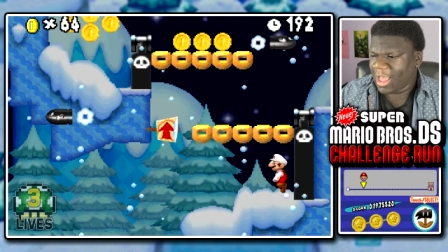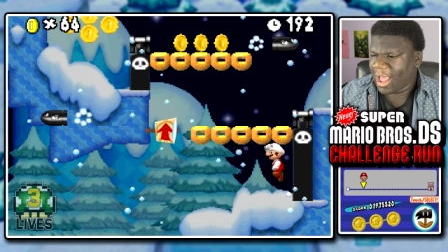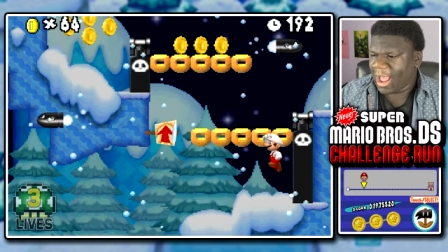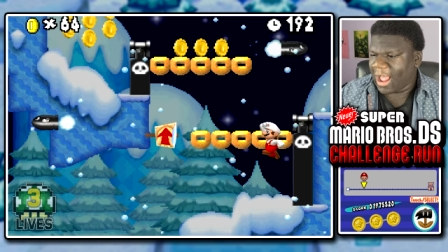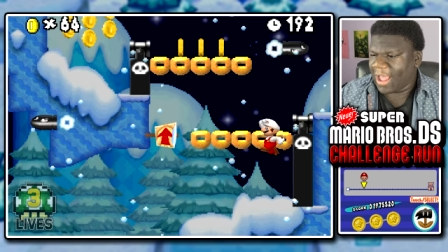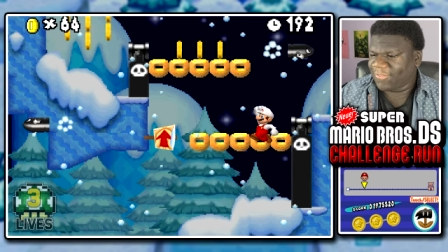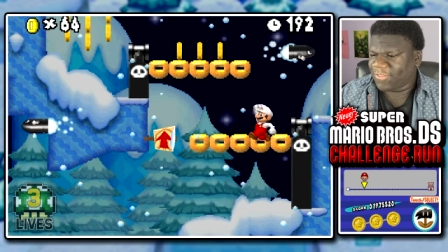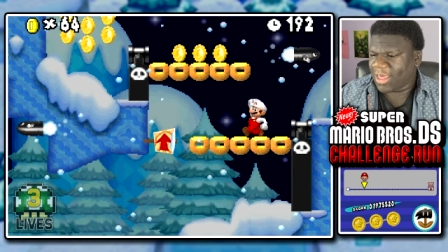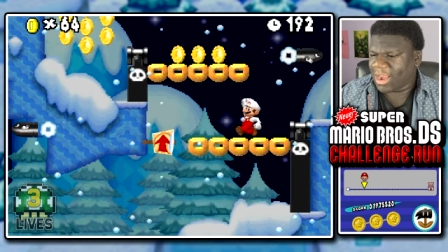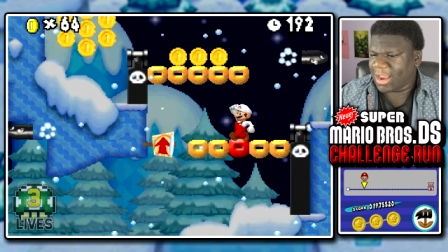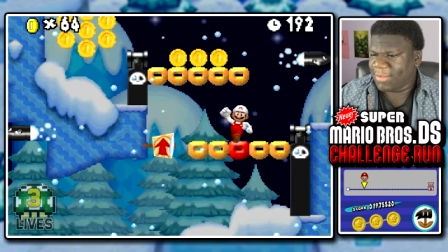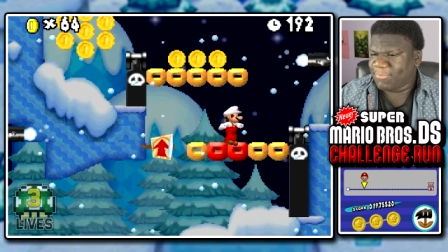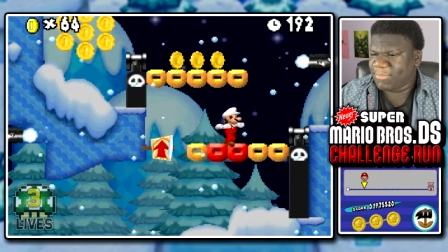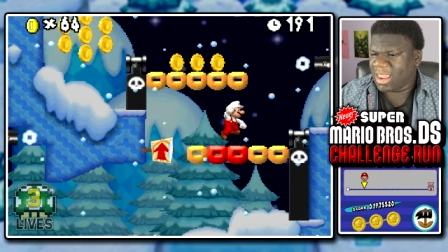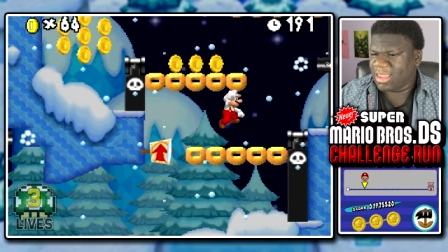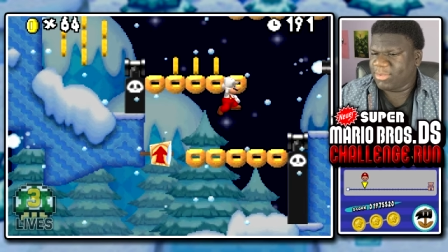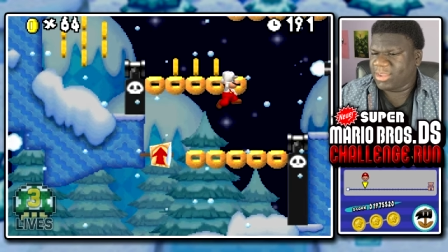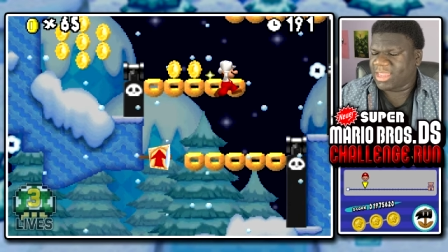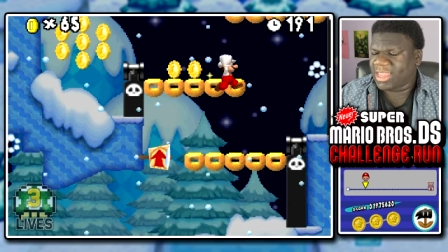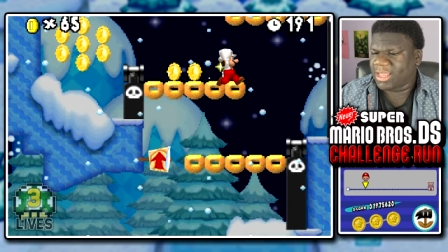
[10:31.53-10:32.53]
I thought I
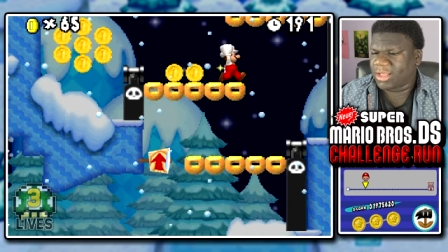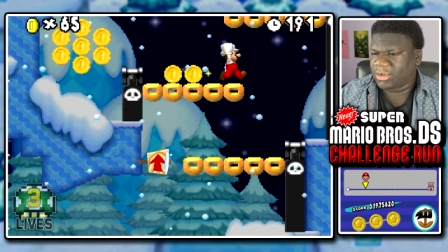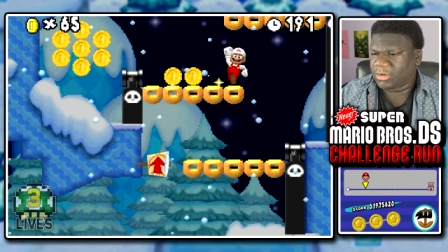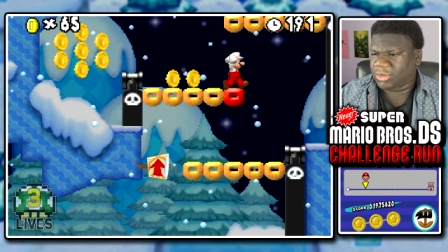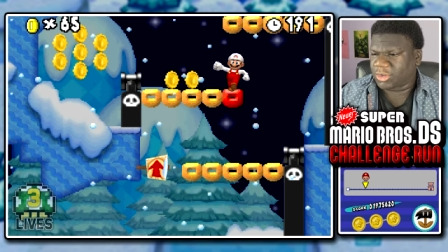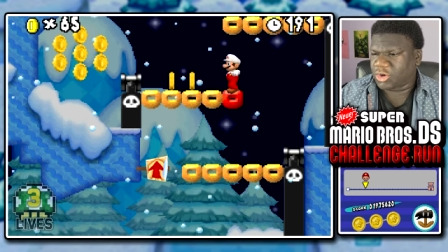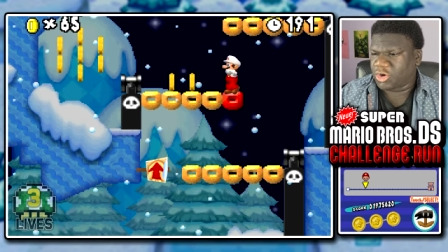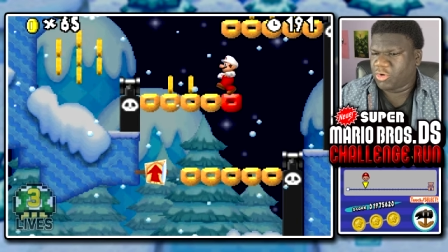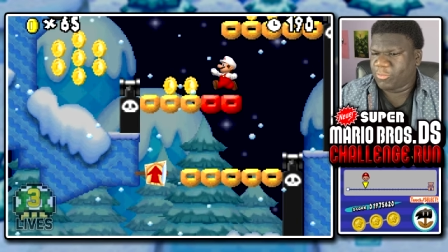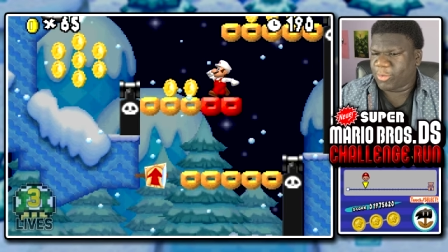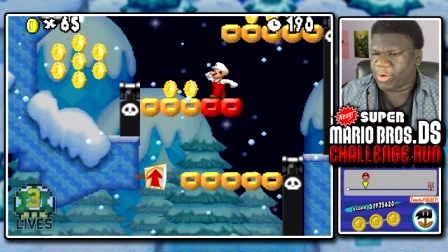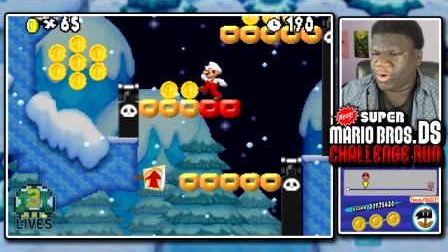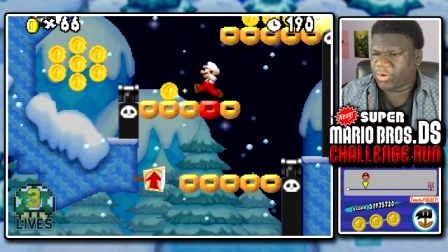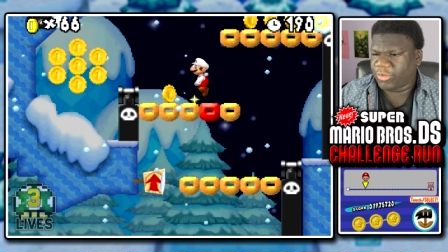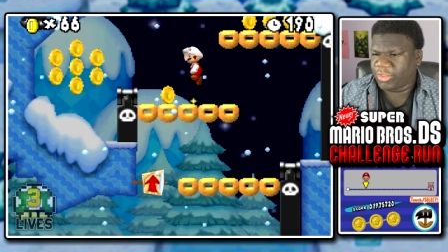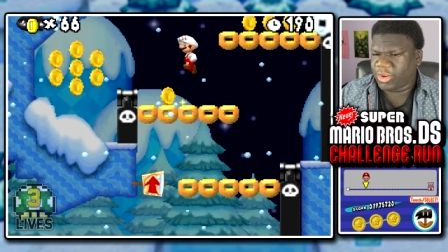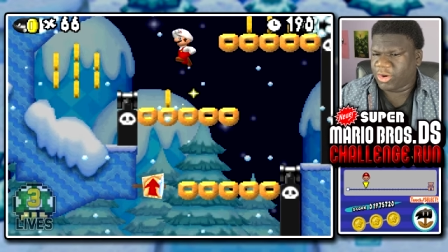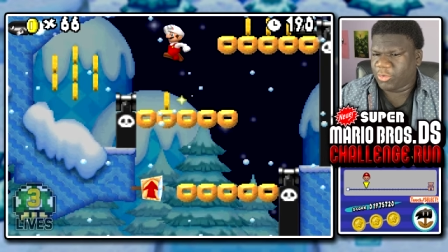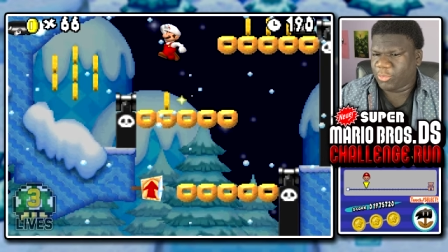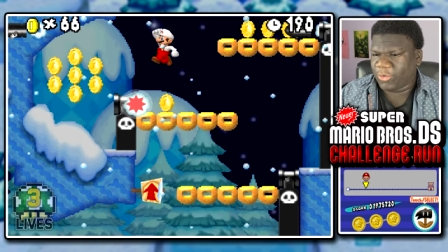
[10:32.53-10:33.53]
maybe killed a Koopa
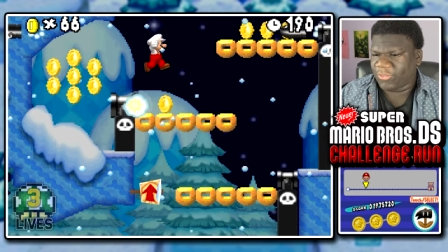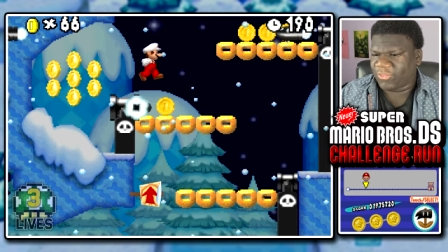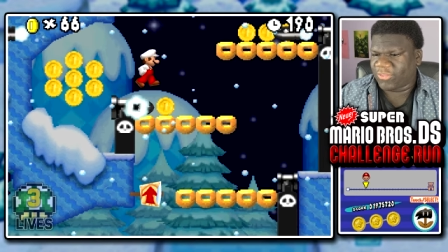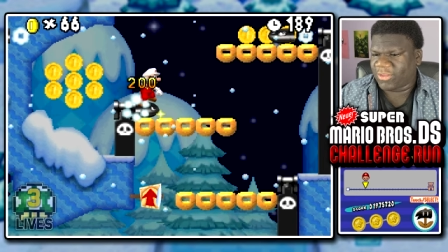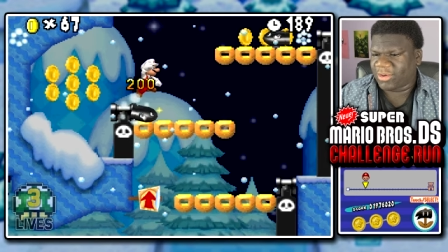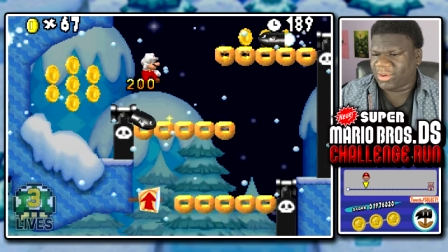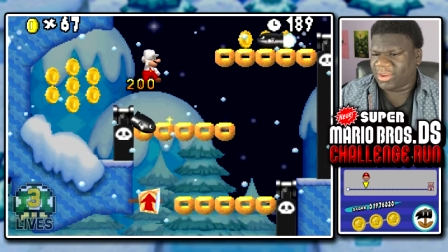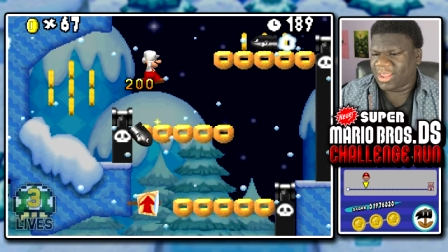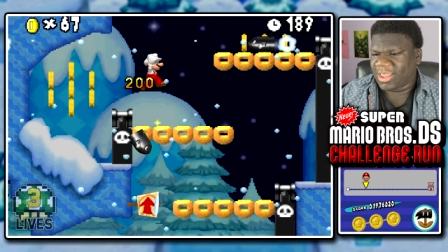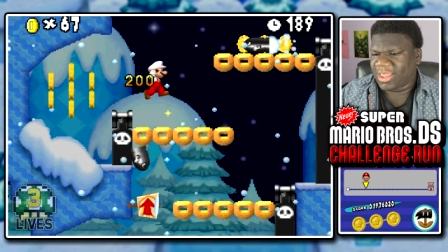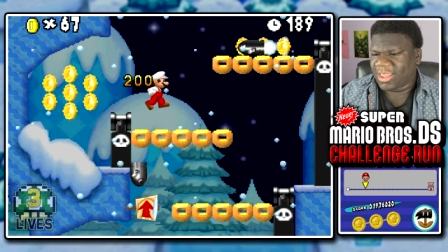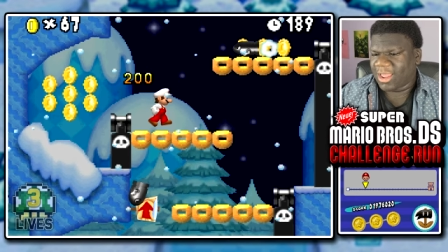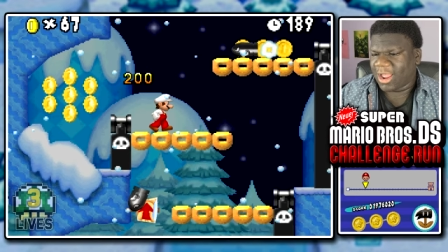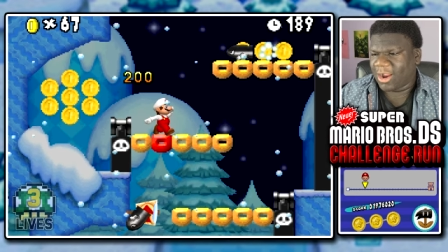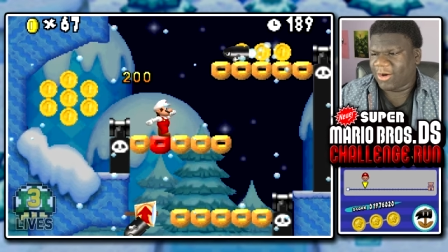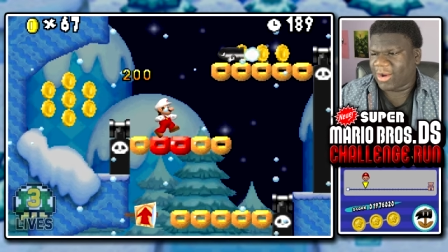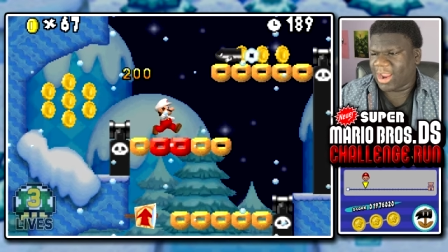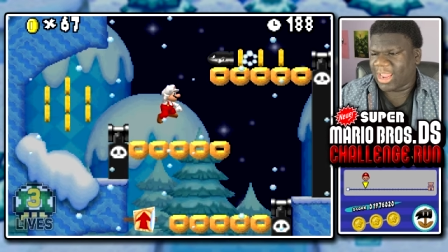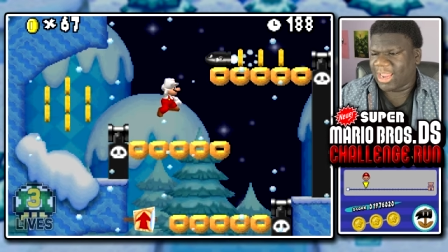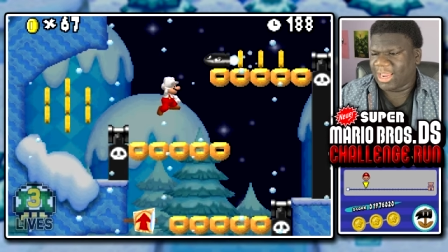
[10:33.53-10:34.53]
earlier, what the, all
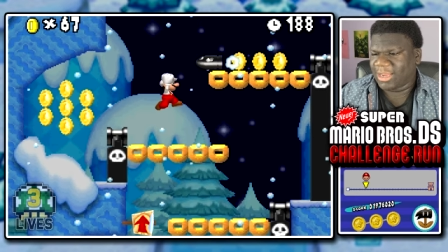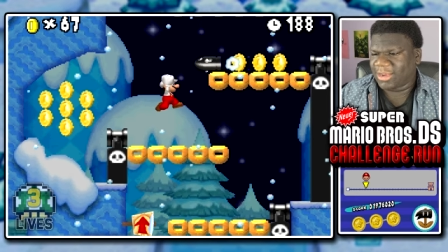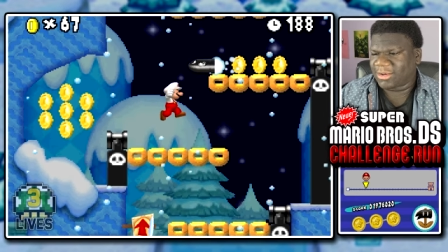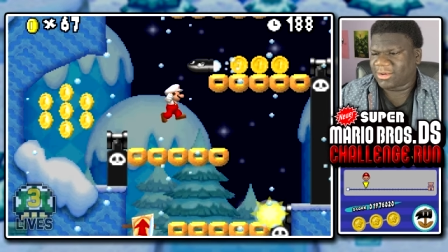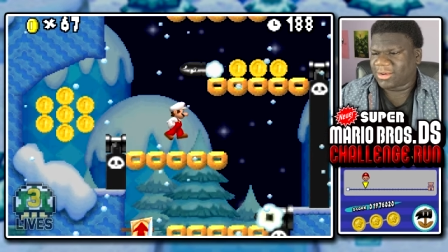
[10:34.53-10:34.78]
right.